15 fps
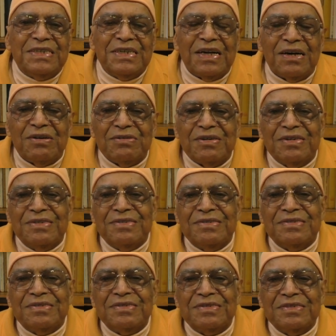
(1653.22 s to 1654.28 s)
Now,
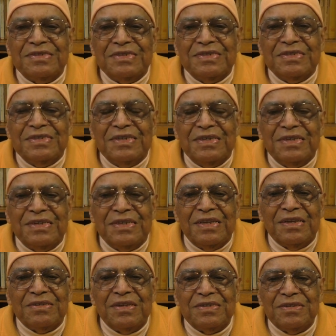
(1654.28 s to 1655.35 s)

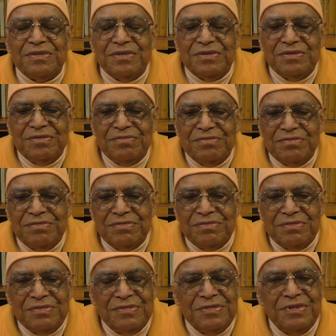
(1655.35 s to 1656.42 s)
now the
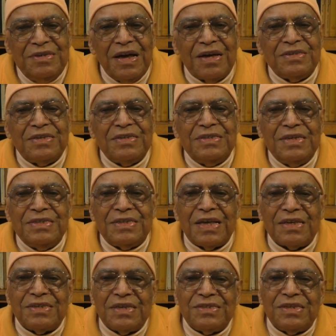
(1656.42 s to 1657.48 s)
judge is in
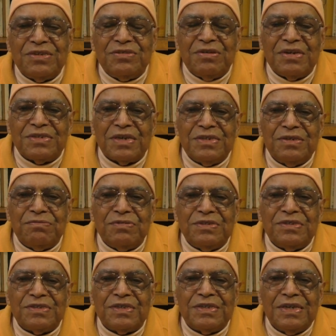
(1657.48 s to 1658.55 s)
such a situation. If
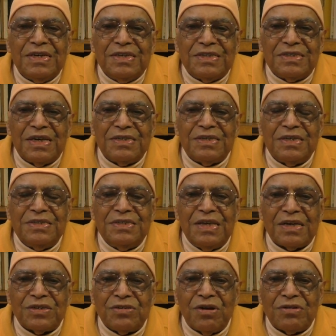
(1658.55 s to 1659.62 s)
he says he
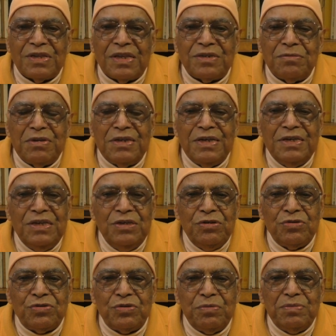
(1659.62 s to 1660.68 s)
does not, that means he
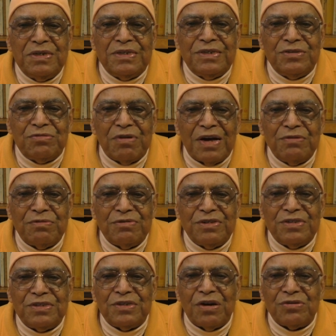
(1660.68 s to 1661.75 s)
used to beat his wife,
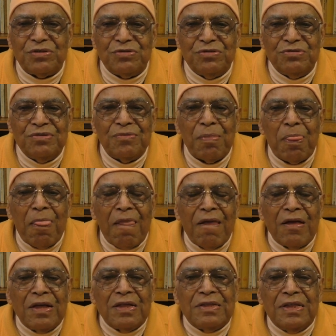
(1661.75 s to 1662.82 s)
which is not true.
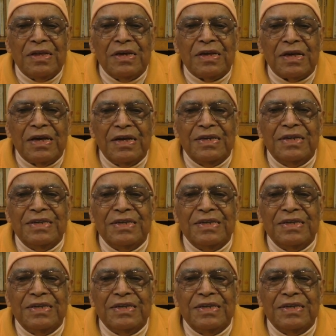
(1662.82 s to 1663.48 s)
Then again,